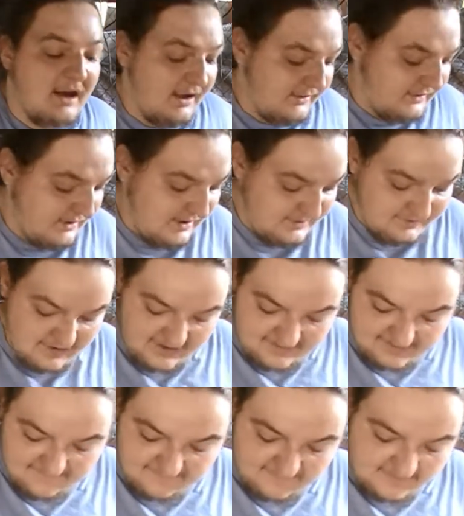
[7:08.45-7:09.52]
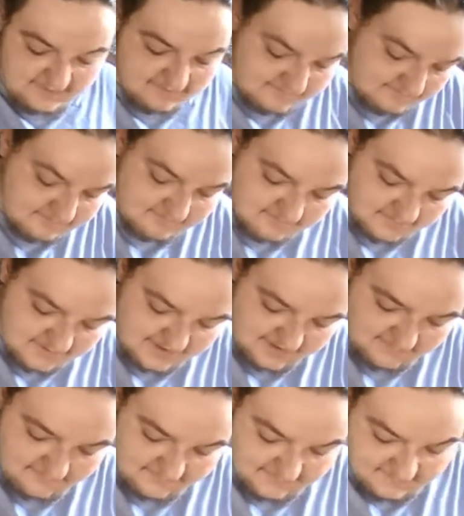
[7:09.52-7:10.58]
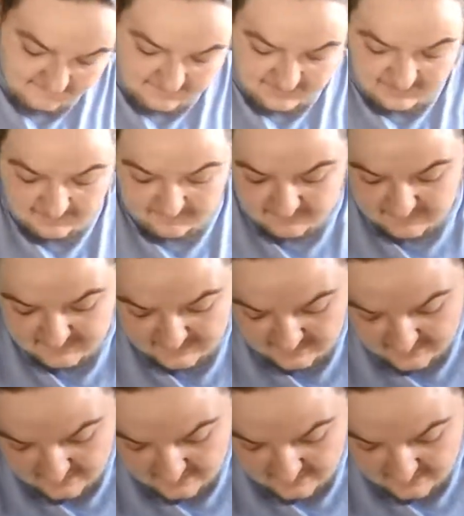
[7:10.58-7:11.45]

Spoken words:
out there, I try a different thing with the videos.